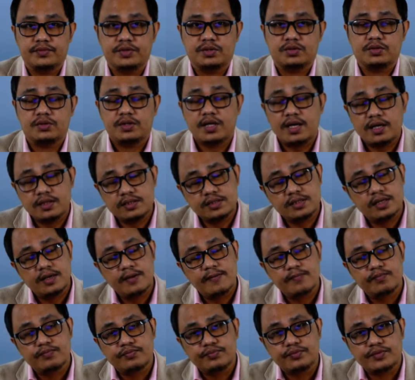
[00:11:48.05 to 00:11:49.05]
So thus,
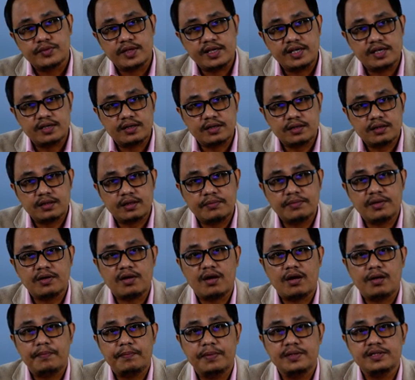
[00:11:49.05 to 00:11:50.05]
the economic
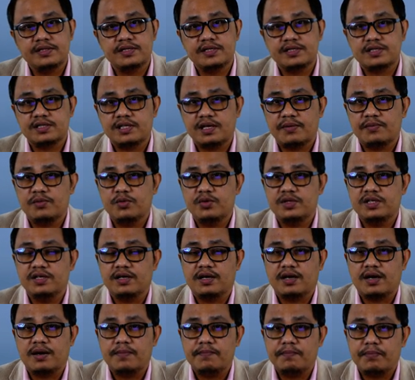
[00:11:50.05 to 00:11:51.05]
open system
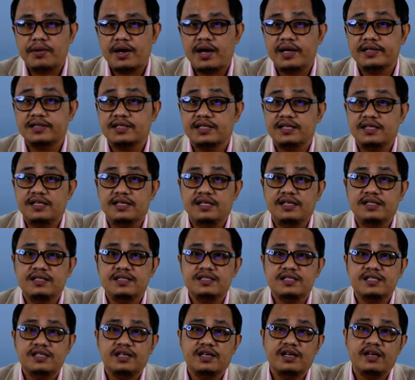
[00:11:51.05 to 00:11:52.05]
would comprise an
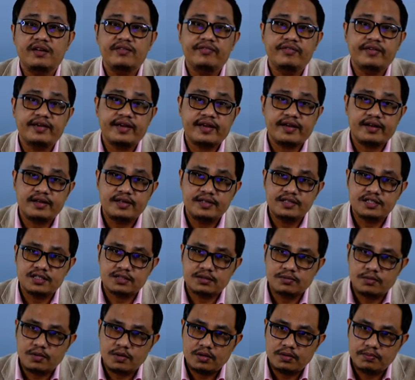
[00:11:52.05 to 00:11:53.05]
insignificantly
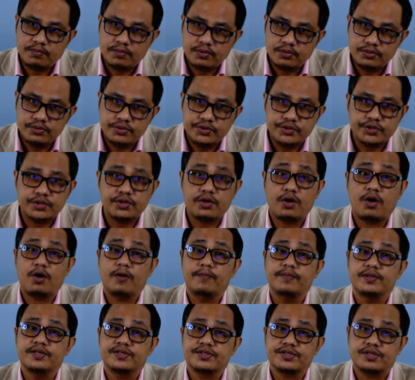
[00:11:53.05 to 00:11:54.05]
small portion
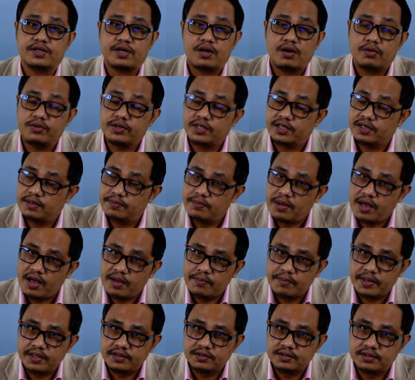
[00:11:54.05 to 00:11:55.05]
of the surrounding
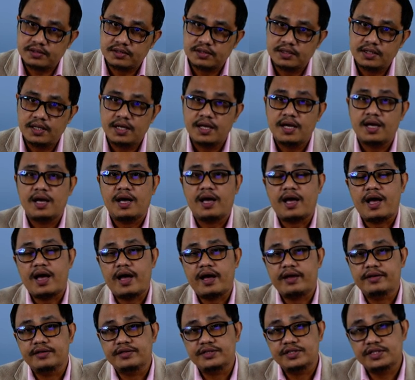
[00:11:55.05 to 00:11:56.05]
environment
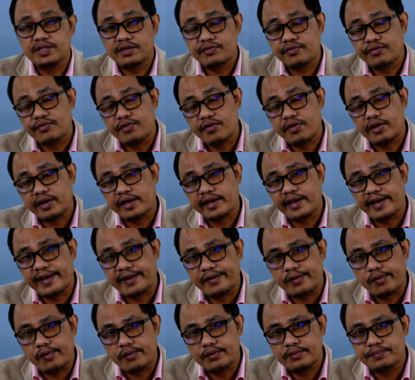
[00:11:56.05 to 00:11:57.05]
and therefore
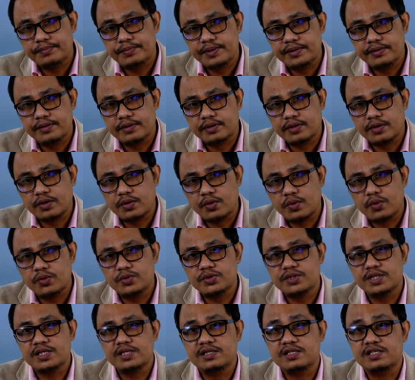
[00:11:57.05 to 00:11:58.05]
cannot
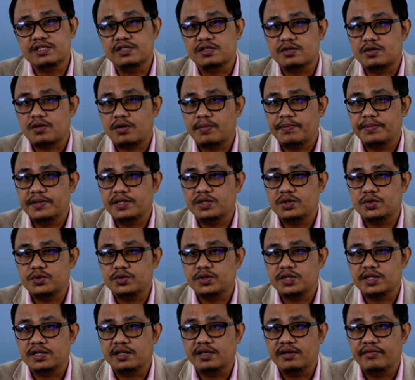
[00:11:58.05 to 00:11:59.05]
cause its entropy to
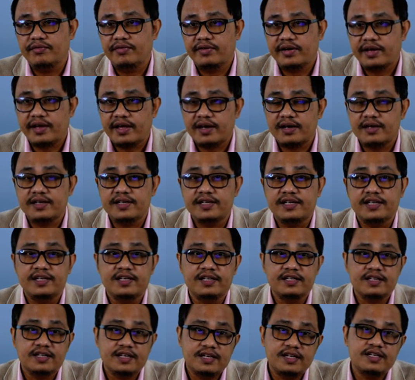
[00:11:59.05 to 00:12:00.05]
significantly
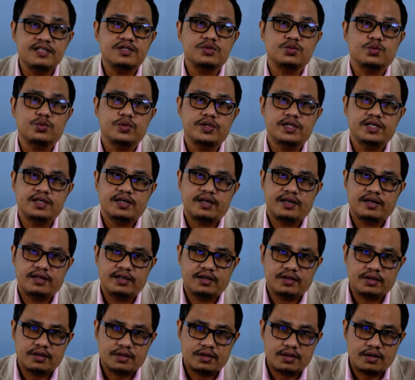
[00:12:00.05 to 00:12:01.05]
increase within an
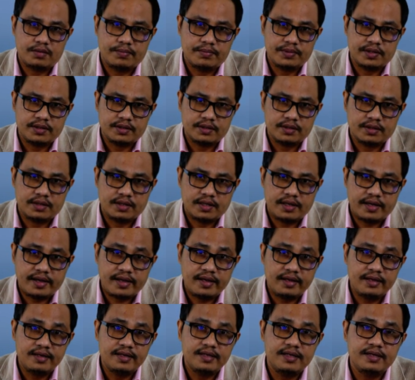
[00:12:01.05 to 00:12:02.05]

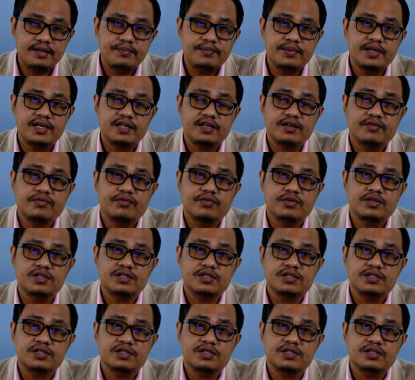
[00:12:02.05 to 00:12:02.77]
economically meaningful